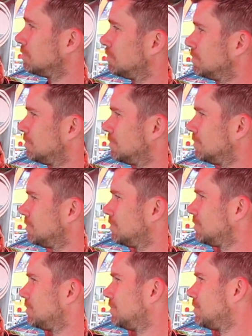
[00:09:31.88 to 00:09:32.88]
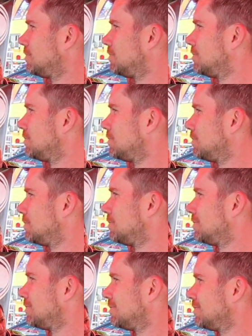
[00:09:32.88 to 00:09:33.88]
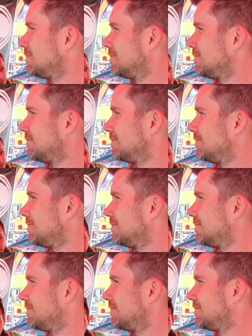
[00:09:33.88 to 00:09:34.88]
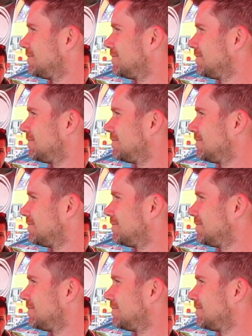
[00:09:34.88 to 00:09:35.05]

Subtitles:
No words are spoken by the person on screen.